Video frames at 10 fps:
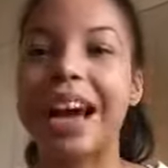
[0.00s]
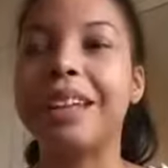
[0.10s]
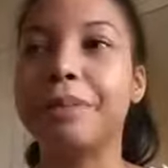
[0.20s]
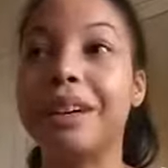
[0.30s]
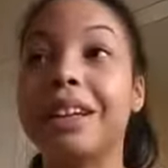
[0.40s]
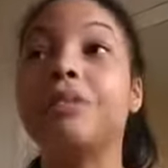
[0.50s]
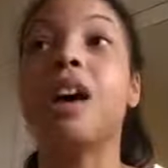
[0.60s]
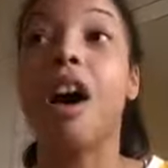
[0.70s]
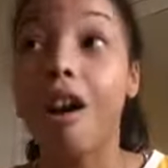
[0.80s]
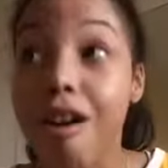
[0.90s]
Andi Mack. He was
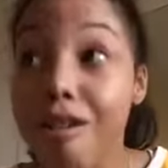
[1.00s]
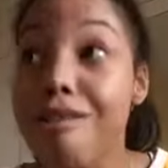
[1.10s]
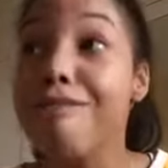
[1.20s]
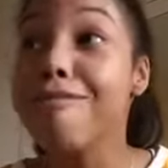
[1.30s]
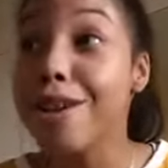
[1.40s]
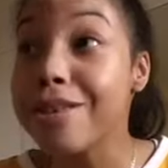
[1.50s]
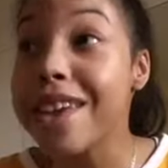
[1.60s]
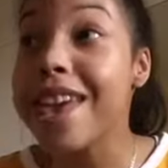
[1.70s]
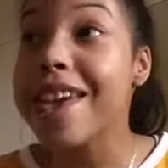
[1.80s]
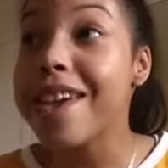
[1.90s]
like, oh,
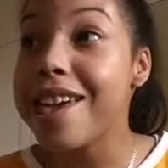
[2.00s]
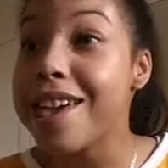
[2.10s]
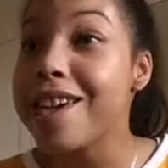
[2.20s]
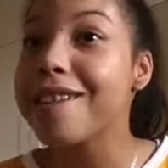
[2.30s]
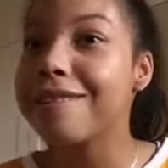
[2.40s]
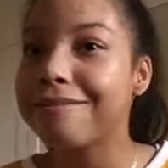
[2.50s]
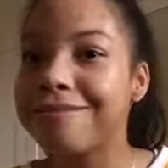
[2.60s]
okay.